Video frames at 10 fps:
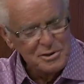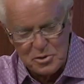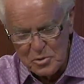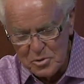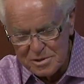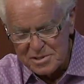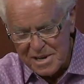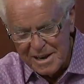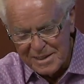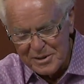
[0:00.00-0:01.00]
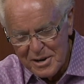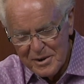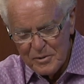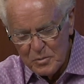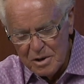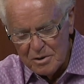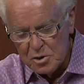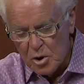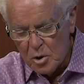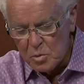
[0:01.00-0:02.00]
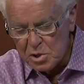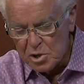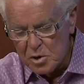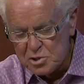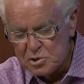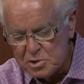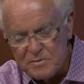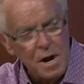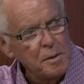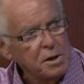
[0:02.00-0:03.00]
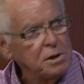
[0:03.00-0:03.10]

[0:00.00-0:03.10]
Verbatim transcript: to just like the, the, the dog returns to his vomit.